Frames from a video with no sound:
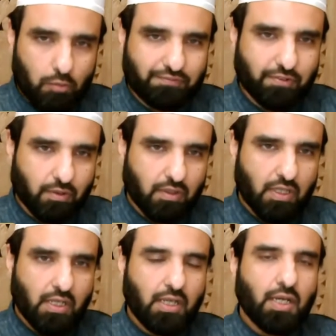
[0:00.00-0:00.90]

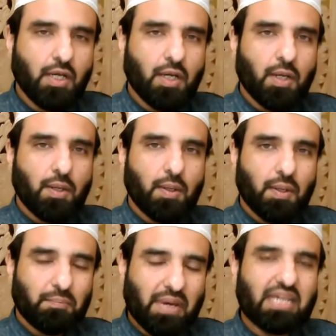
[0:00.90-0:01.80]
hopeful,
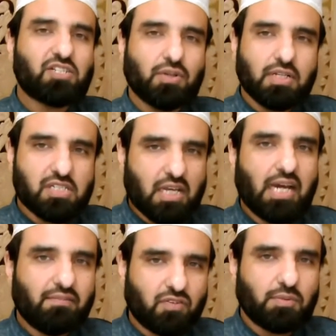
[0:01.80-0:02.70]
based on a
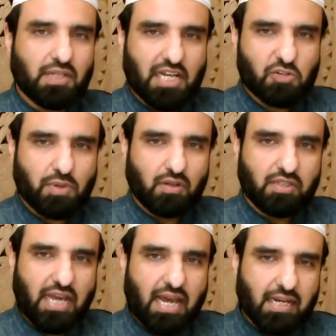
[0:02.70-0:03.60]
sign from Allah
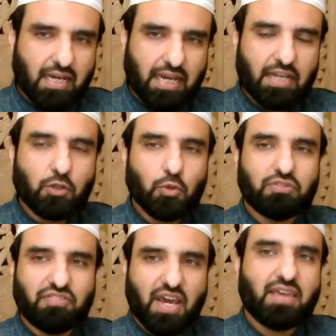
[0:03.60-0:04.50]
subhanahu wa ta'ala and
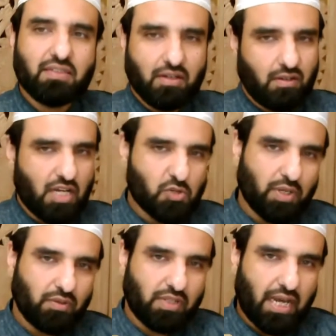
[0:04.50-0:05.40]
good faith in Allah
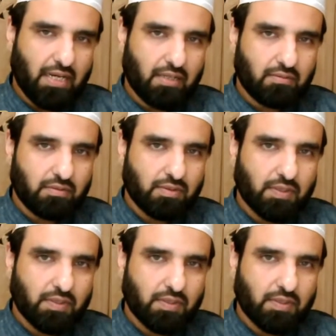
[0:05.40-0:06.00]
subhanahu wa ta'ala.